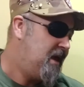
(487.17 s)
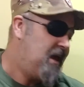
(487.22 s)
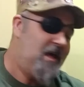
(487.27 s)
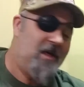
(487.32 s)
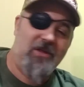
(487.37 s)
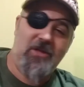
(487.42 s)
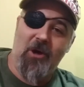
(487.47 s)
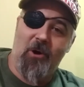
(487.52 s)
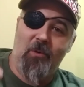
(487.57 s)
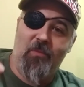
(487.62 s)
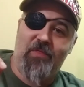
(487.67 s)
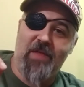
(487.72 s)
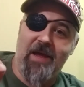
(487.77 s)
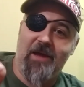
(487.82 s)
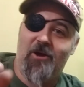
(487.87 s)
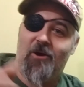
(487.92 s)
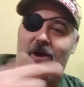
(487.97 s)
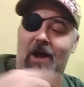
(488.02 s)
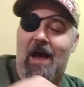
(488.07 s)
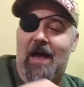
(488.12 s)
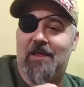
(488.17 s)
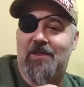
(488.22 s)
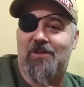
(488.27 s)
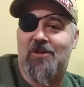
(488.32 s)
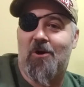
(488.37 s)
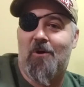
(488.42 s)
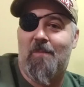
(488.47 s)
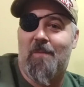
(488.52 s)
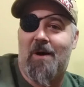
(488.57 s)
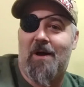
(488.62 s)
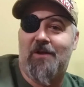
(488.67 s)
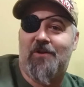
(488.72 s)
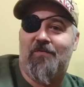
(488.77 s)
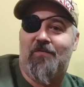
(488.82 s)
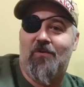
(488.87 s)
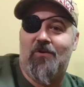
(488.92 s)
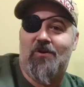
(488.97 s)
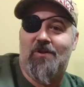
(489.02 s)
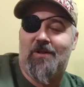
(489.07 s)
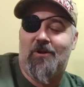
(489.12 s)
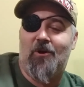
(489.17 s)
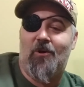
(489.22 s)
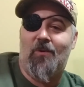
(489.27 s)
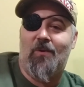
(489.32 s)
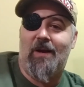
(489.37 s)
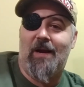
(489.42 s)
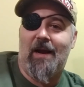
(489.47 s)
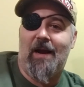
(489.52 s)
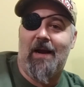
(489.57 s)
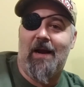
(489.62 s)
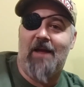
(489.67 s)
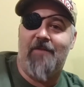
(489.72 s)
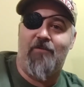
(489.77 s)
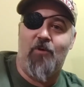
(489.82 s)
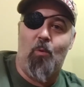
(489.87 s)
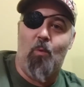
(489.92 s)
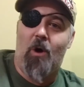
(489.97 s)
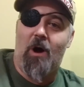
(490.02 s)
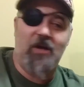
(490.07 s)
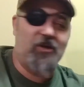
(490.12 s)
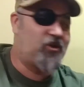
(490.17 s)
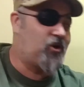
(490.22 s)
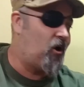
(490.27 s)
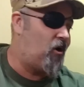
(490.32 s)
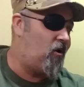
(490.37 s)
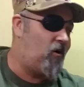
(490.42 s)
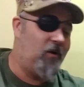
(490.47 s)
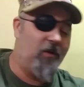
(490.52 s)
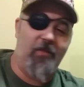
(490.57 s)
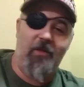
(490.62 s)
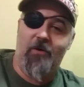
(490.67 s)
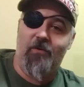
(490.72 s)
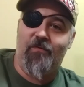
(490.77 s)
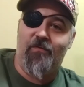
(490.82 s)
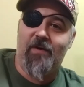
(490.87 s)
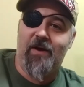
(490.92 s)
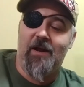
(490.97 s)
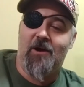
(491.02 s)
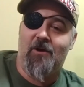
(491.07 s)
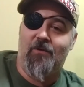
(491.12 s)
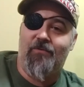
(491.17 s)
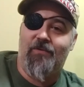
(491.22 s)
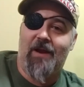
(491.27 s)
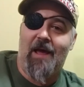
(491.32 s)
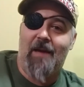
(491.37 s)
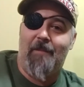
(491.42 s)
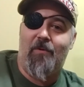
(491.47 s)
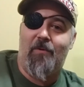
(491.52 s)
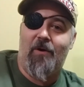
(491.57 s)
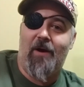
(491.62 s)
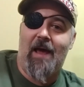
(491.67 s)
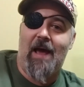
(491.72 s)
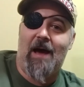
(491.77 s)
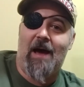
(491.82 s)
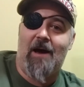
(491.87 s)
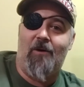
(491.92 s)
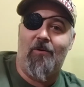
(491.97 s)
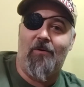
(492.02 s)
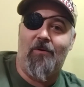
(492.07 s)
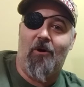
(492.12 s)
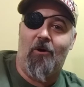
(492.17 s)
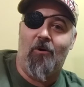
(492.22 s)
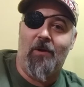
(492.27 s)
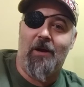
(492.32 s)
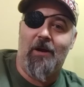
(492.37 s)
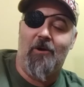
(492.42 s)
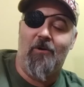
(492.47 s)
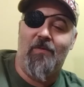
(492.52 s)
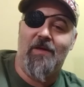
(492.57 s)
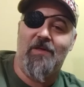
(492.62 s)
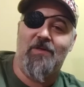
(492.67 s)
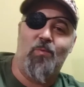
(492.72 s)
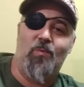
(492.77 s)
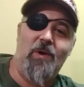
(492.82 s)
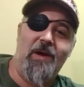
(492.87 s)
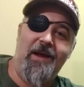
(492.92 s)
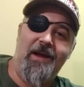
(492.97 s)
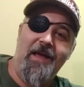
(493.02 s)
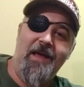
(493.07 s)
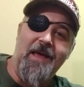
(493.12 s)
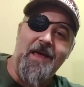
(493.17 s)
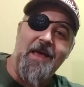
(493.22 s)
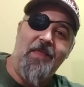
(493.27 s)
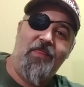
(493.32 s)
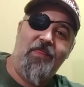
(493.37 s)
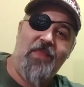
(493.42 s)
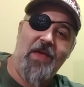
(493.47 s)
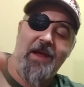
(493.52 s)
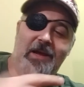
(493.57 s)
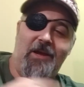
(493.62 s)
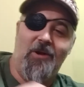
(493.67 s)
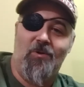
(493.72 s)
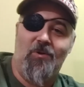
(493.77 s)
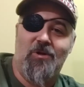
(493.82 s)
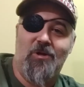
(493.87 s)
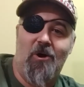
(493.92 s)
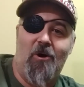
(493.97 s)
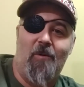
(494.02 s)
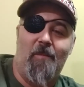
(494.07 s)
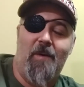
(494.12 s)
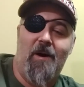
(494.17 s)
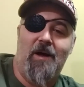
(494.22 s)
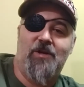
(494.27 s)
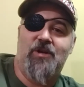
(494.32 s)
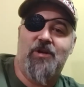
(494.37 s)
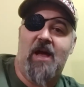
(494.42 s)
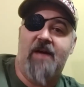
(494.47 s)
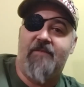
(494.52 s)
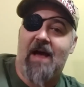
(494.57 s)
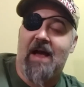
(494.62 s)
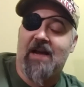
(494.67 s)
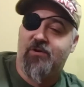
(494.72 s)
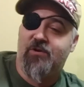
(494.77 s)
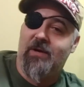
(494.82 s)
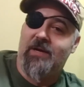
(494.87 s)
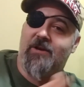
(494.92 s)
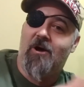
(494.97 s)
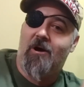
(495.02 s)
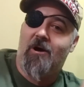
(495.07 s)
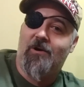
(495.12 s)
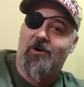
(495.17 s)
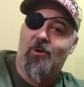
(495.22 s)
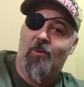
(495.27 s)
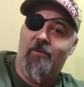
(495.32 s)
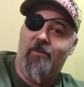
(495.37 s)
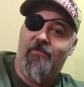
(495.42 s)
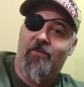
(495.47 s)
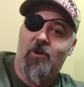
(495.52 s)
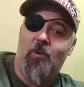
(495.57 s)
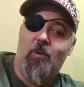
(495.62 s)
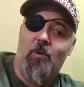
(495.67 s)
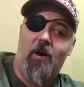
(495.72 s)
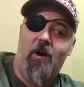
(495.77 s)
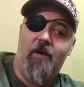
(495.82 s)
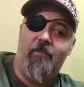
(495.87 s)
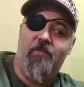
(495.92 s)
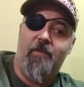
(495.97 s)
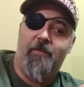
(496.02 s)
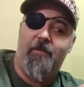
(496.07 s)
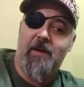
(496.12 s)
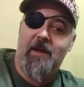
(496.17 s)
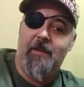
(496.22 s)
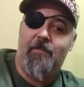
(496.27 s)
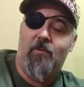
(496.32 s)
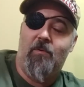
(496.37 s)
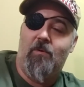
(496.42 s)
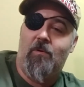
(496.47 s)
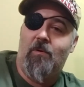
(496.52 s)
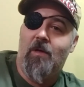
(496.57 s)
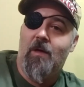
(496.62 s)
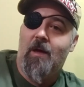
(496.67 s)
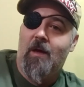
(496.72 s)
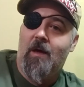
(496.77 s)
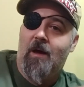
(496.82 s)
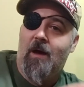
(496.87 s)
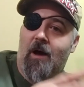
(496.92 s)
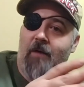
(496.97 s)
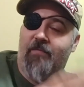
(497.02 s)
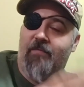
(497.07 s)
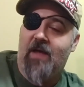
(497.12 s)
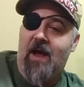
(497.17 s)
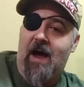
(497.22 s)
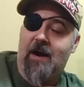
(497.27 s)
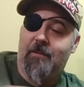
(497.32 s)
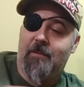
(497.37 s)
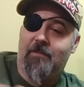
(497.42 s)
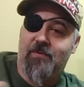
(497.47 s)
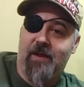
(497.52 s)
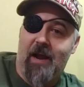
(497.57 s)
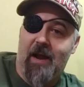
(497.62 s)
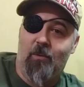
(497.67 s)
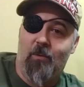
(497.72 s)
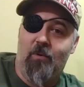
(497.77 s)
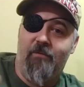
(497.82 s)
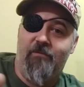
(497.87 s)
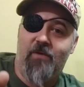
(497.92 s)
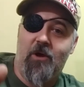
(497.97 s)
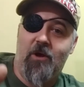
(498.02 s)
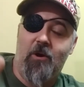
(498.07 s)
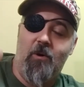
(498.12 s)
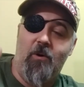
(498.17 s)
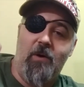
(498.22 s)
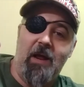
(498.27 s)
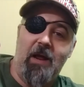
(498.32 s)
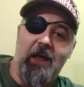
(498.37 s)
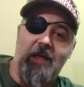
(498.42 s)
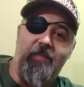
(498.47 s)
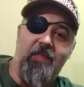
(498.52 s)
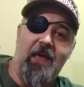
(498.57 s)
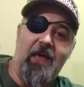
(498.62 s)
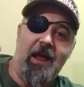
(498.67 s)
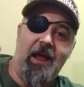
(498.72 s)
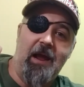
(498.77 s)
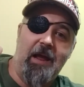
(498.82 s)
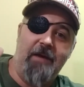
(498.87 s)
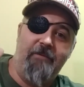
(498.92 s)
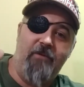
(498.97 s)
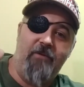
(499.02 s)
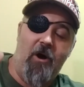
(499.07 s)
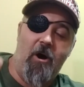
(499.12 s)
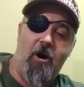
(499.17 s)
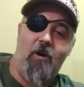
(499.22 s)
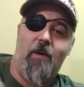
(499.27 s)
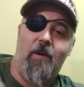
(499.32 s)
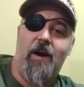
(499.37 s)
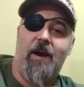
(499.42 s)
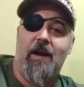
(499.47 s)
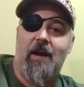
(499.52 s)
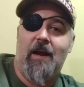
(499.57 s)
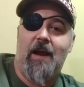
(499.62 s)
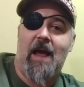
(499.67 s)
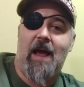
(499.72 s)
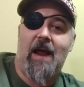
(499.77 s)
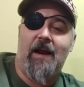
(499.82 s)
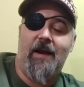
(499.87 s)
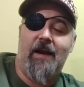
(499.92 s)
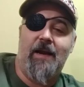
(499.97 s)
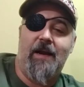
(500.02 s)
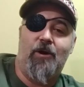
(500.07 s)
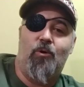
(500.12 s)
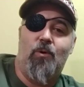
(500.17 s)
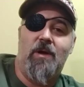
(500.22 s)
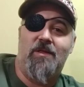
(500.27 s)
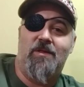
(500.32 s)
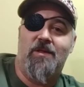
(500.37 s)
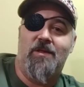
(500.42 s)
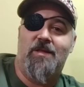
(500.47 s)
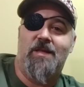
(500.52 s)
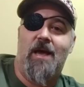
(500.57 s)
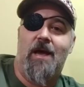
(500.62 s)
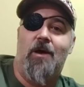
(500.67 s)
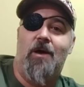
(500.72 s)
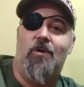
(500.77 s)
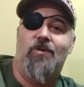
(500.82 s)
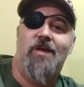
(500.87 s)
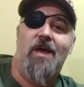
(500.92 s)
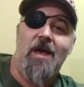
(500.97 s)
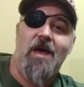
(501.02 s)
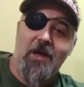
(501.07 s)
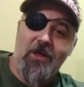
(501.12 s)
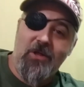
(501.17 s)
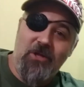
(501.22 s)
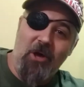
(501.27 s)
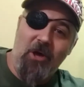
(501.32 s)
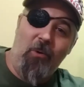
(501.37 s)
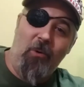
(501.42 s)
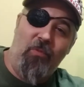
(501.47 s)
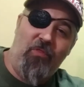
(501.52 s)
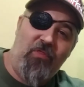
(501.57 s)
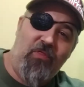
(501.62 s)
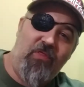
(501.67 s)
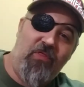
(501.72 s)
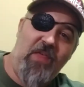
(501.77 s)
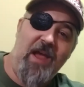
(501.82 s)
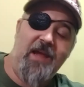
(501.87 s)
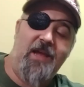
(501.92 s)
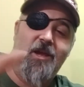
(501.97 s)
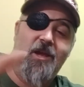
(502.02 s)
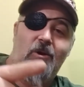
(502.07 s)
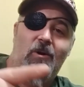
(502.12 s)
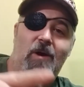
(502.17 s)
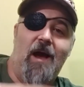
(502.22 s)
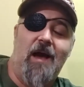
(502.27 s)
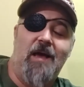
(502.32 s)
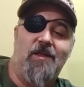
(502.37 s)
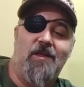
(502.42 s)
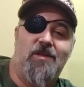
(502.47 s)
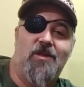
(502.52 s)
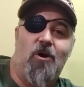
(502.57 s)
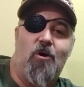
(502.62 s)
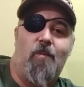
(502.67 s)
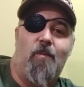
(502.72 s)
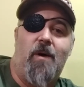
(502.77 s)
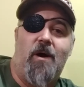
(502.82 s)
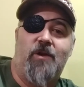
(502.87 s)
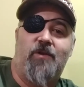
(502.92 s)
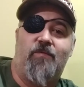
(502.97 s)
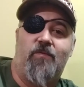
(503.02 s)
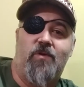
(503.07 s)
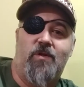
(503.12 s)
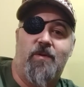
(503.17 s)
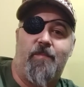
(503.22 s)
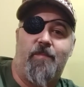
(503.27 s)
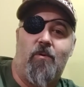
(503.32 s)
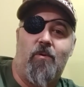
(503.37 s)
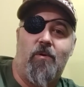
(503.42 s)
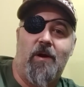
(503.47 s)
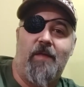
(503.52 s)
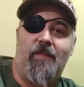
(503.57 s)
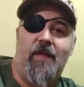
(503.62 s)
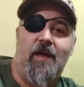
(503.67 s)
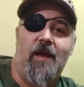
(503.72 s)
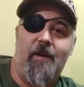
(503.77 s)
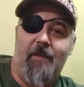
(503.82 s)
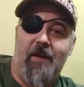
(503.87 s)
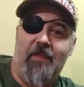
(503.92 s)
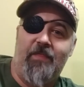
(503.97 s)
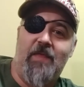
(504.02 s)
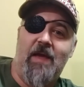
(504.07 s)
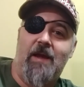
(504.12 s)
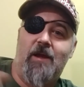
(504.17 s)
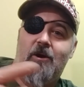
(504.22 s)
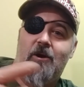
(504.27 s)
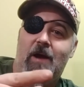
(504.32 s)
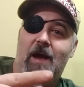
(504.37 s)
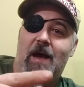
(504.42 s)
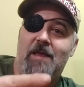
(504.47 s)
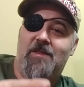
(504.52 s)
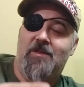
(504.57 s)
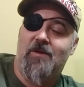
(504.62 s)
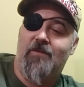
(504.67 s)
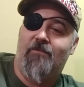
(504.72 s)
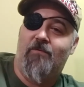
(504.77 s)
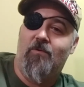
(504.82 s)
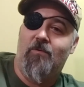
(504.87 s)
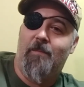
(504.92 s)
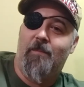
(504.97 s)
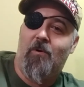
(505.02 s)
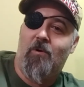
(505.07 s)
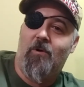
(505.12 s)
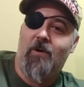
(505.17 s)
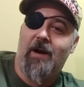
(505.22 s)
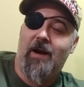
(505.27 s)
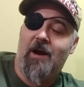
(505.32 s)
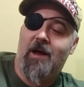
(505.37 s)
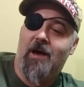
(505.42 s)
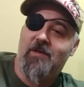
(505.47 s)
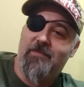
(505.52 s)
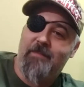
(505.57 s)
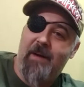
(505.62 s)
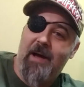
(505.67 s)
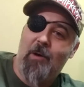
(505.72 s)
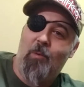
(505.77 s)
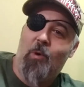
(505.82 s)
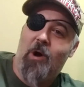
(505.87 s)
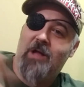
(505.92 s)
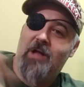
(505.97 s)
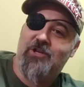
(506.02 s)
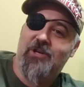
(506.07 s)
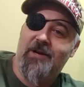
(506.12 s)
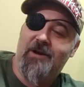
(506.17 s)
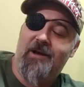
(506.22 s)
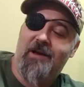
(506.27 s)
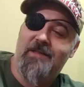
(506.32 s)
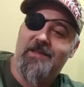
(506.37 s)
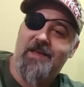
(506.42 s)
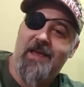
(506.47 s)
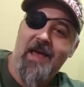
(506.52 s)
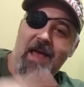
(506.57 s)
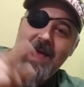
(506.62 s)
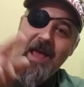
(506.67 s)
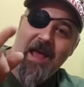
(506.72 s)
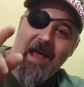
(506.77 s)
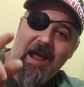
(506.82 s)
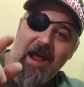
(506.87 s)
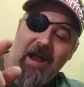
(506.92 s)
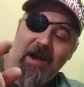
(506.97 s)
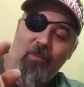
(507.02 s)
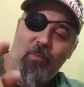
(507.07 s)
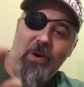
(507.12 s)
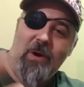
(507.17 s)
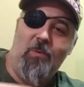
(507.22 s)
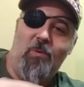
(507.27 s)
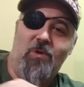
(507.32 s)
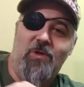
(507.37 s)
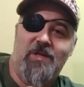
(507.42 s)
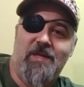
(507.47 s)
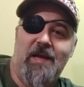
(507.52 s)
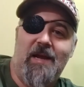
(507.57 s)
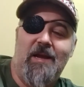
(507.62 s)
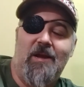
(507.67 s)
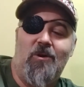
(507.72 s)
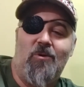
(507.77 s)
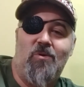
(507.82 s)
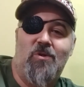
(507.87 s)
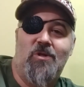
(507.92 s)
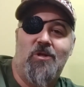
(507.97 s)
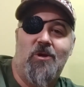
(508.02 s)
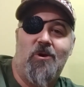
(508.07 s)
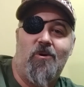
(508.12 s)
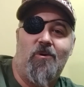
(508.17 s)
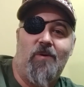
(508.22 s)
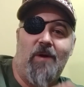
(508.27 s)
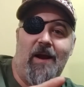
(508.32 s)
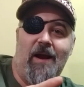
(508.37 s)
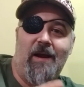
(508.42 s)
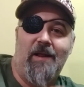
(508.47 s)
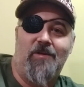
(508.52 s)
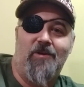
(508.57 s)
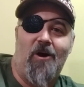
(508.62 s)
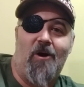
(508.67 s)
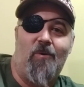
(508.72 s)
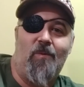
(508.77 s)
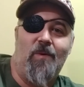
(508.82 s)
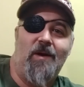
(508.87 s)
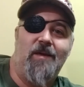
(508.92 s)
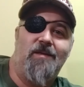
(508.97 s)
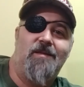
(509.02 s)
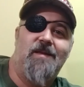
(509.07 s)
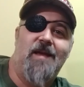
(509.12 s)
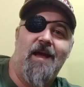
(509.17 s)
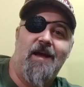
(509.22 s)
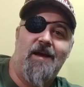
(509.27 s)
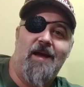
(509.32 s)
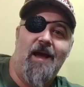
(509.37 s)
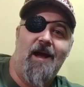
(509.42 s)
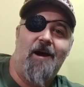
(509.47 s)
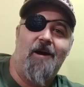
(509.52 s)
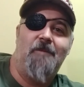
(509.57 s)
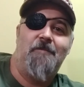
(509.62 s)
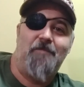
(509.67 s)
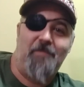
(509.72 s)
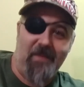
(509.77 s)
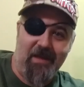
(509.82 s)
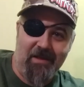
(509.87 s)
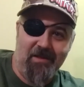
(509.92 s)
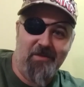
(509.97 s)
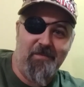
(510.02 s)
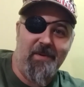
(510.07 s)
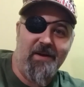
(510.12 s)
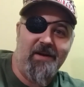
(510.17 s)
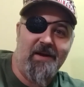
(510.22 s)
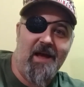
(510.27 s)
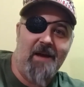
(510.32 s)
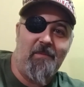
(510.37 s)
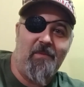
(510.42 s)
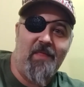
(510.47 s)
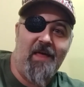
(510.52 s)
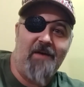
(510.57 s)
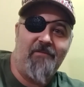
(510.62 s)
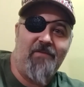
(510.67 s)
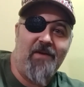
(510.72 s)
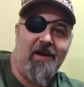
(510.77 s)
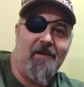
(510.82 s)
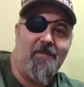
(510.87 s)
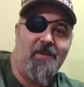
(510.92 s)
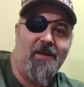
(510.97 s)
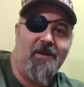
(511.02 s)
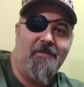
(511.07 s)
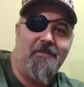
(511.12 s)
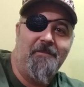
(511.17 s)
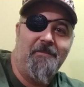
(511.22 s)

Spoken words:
So thank you guys so much for tuned in. If you watched all of those videos that I put out earlier this week, thank you so much. I've actually talked to a few of the people of the items that I reviewed, and they have already had an increase of sales. So thank you guys so much for supporting them, and thank you guys for supporting us by watching us, and we will see you soon. And as always, take care and spend time with that family.